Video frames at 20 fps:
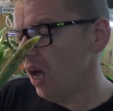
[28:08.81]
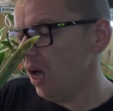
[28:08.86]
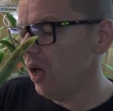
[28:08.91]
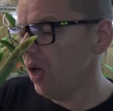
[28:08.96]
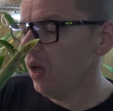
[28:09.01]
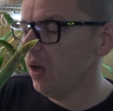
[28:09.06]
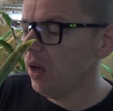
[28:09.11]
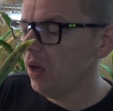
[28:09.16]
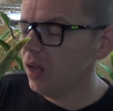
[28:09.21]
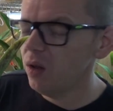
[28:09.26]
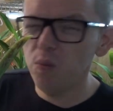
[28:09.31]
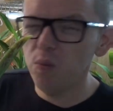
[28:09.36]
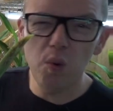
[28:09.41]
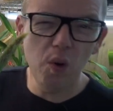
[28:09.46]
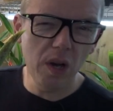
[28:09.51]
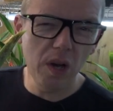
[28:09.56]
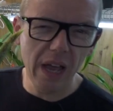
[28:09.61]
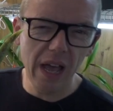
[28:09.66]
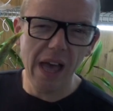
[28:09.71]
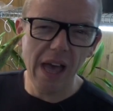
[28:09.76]
Uh, it
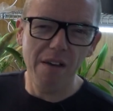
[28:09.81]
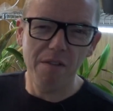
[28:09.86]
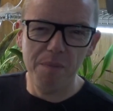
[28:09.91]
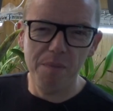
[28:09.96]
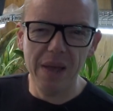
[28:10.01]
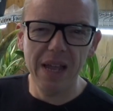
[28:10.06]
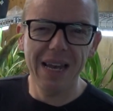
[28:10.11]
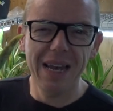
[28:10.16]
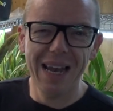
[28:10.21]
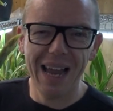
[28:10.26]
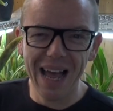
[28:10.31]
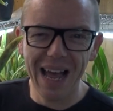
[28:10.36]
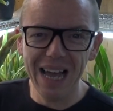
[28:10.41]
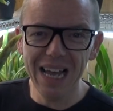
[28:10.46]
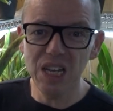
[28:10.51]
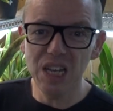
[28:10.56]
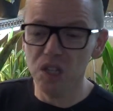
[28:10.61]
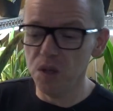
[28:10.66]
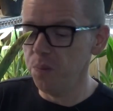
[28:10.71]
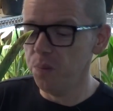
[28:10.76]
would have been
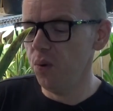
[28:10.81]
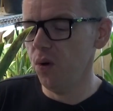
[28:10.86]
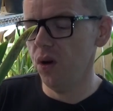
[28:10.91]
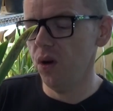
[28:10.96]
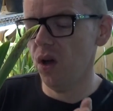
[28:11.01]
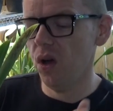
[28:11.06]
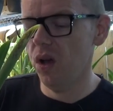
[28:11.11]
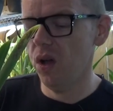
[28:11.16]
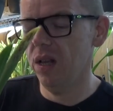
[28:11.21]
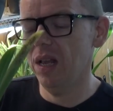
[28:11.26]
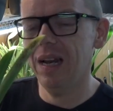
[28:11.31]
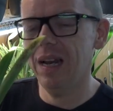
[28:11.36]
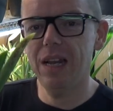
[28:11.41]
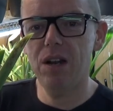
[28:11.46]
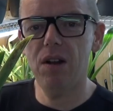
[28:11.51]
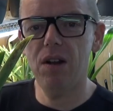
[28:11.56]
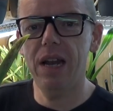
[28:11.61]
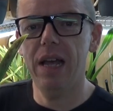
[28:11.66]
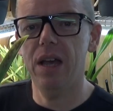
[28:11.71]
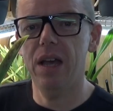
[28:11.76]
nice to put on a
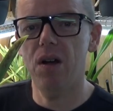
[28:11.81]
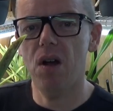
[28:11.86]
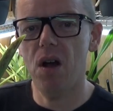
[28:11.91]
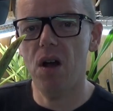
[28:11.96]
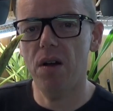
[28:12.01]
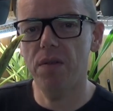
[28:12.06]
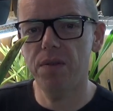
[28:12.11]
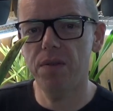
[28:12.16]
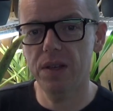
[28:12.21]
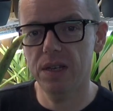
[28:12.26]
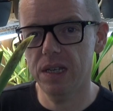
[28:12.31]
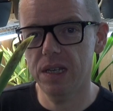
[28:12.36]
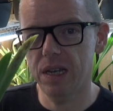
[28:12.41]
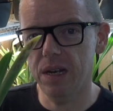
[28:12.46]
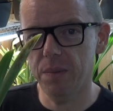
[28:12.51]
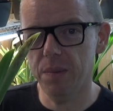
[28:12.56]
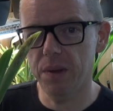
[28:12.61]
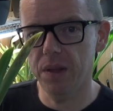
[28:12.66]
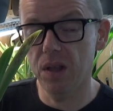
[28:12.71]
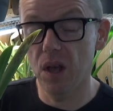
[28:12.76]
little layer of
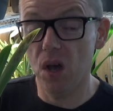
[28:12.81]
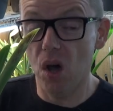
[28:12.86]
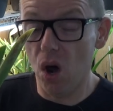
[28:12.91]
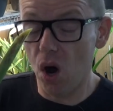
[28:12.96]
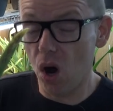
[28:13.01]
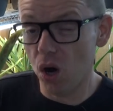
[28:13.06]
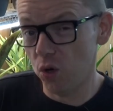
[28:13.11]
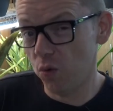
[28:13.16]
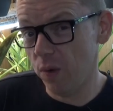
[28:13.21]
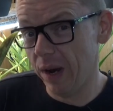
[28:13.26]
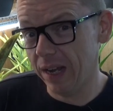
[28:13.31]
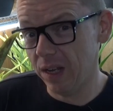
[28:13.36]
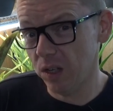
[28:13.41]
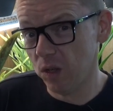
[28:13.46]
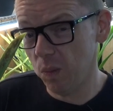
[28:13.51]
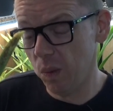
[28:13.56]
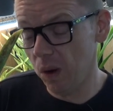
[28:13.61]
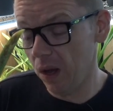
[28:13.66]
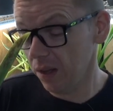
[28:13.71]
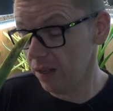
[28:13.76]
cinnamon or
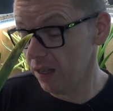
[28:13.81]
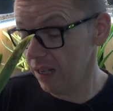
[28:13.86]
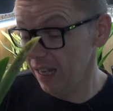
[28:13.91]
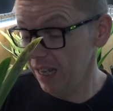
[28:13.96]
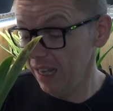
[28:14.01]
dragon's blood.